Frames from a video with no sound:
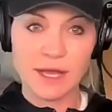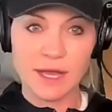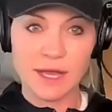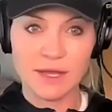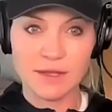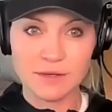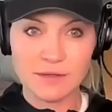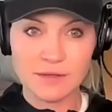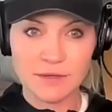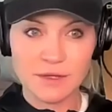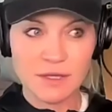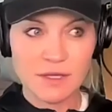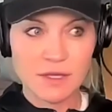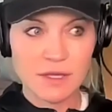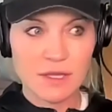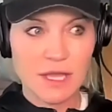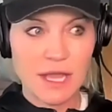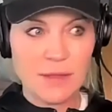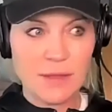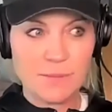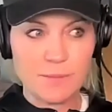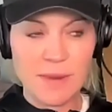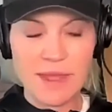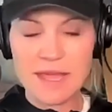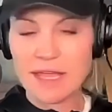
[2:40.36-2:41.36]
it
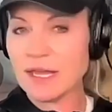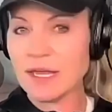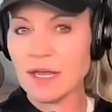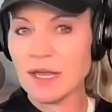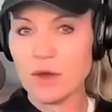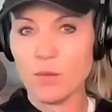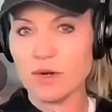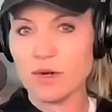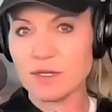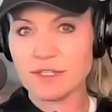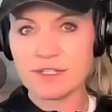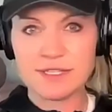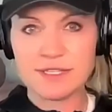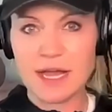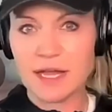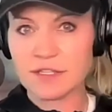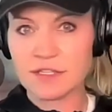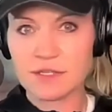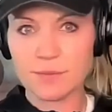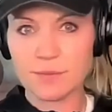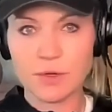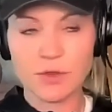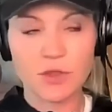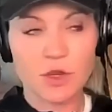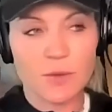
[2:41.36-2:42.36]
and making it what it's not
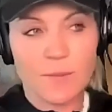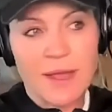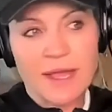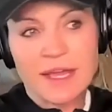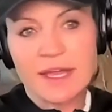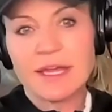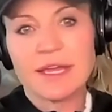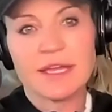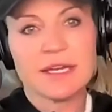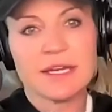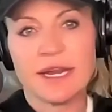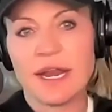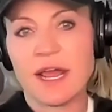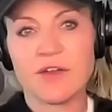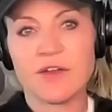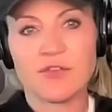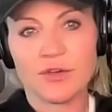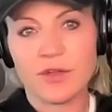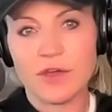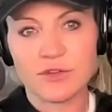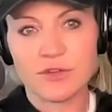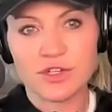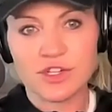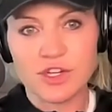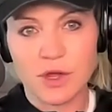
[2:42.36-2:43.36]
supposed. They're making it in
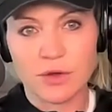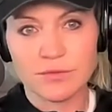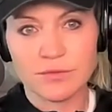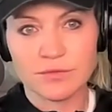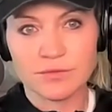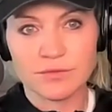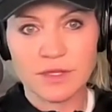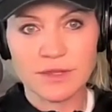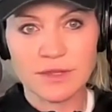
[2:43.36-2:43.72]
every other show.